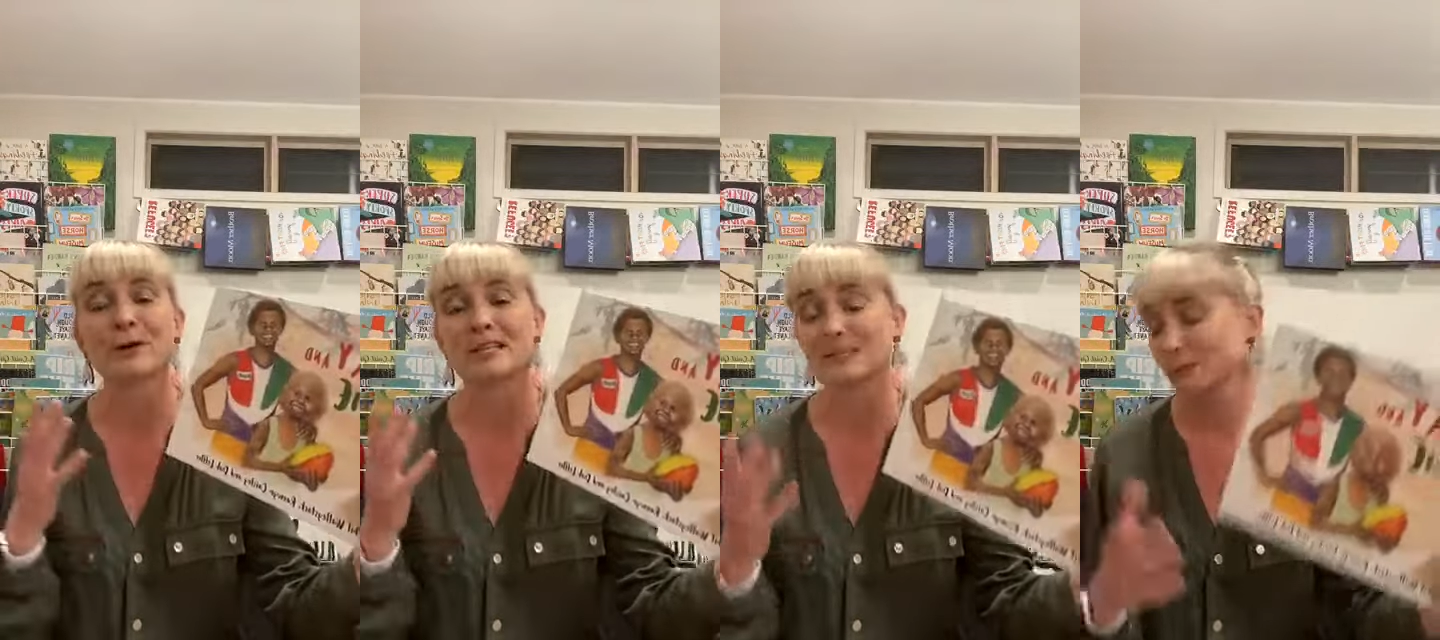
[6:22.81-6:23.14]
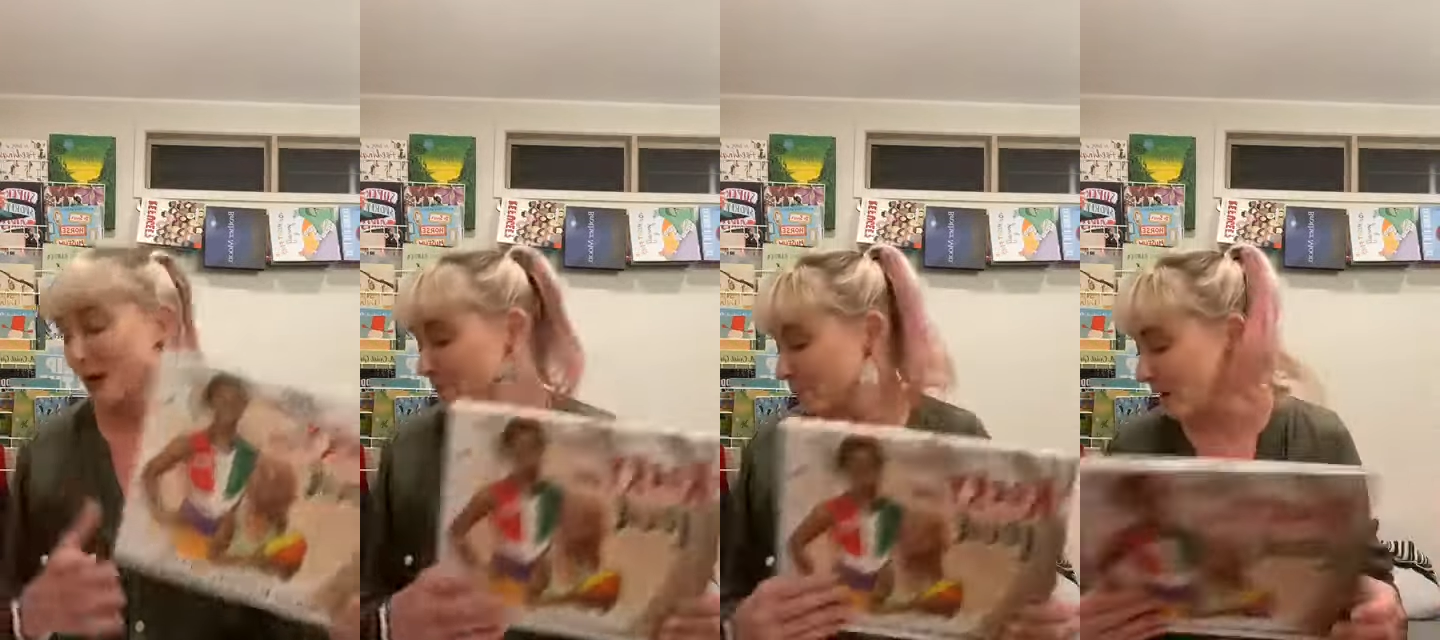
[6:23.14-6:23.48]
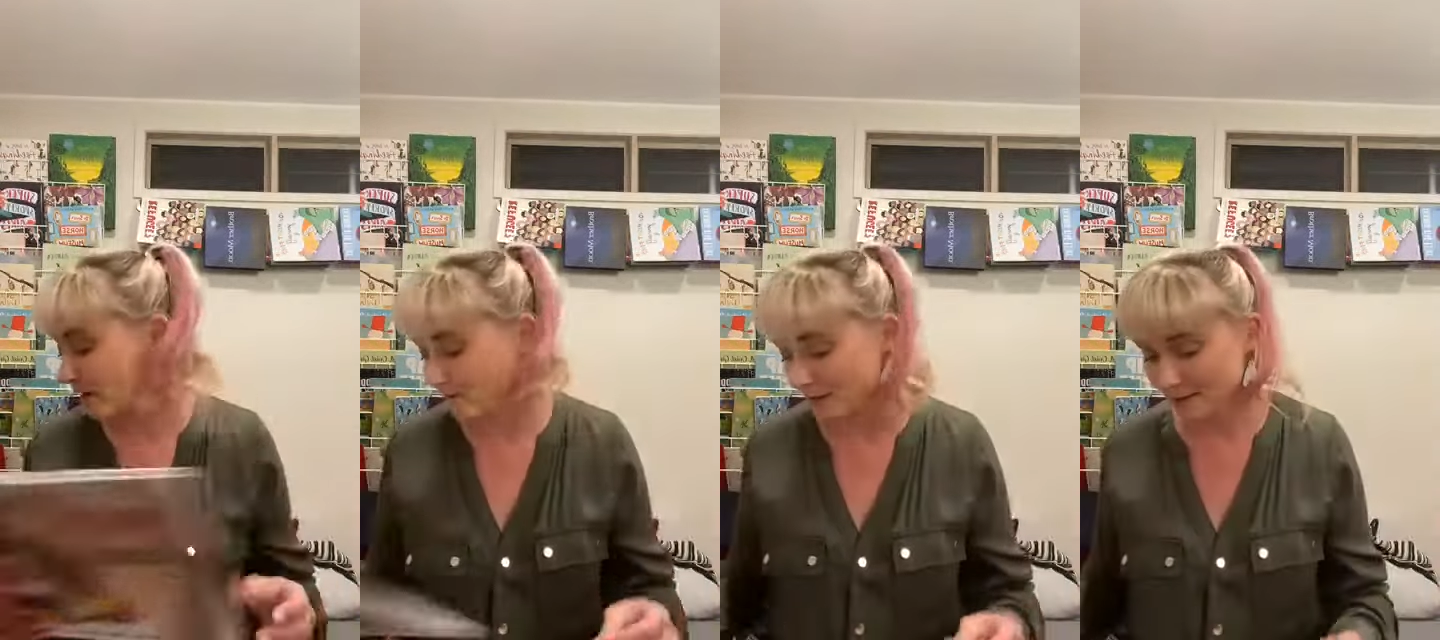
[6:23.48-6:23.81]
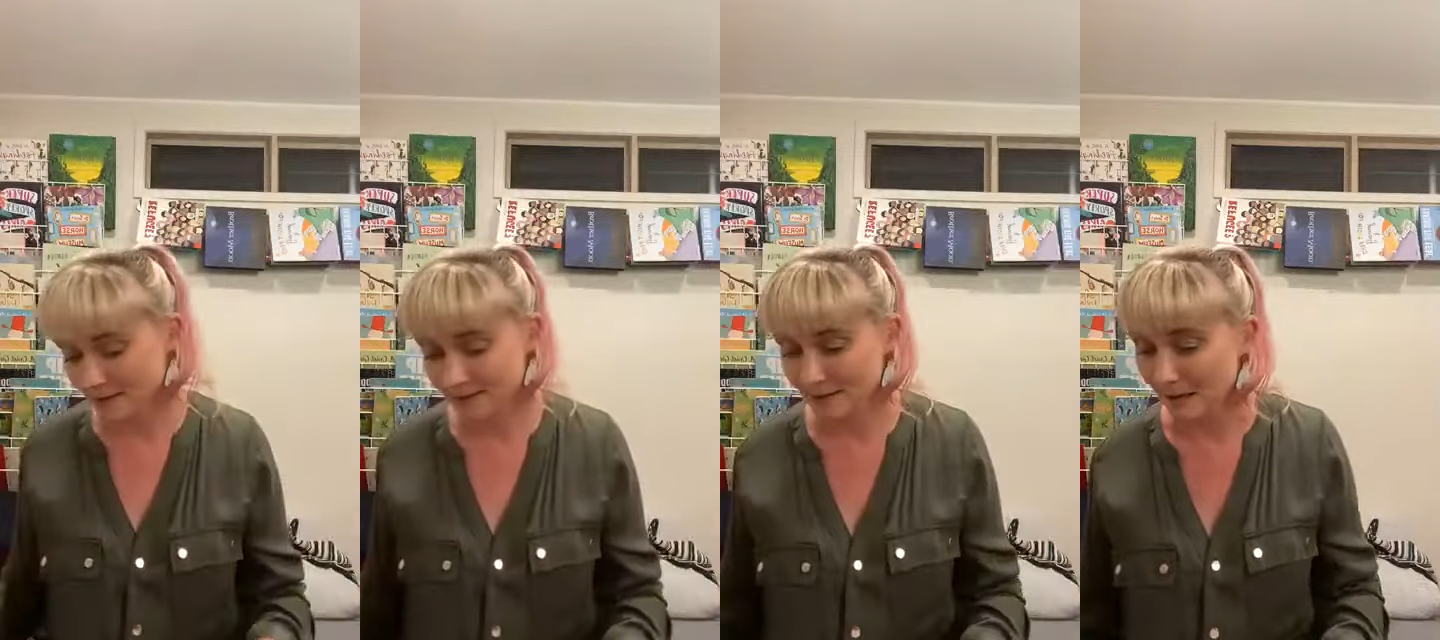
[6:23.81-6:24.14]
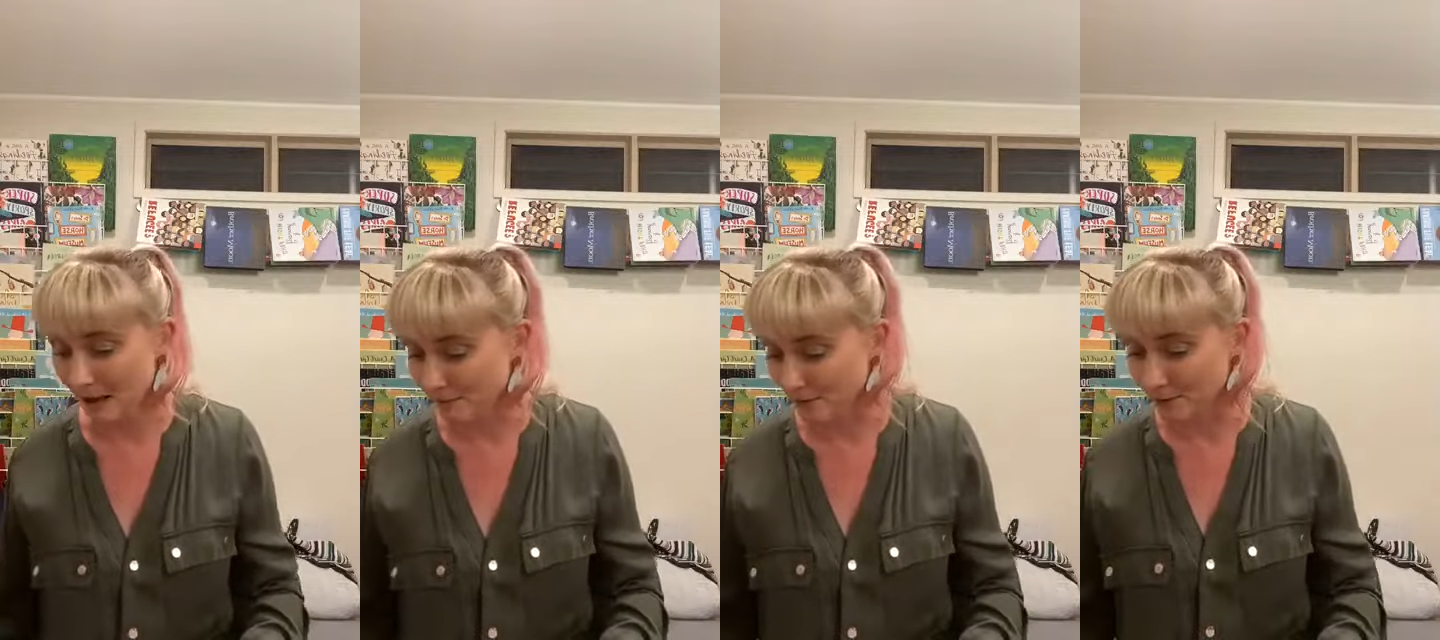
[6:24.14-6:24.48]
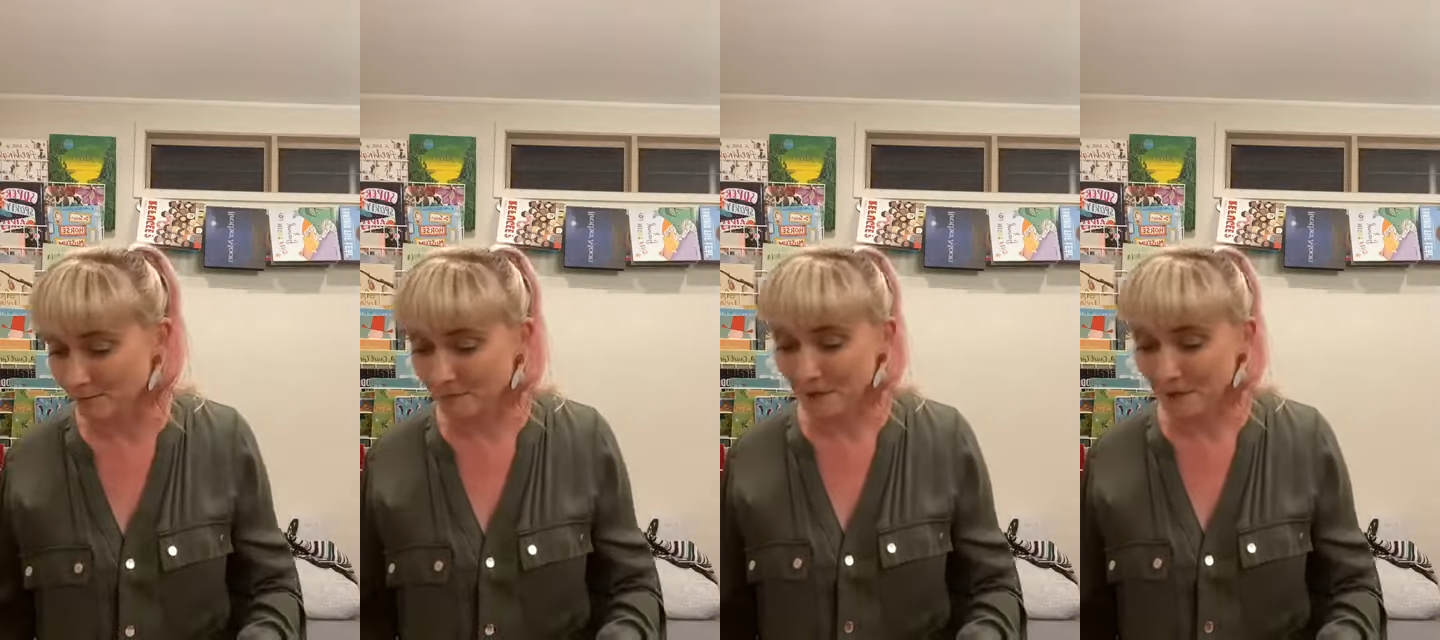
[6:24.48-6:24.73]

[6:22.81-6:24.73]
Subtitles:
It's about brothers. Love it.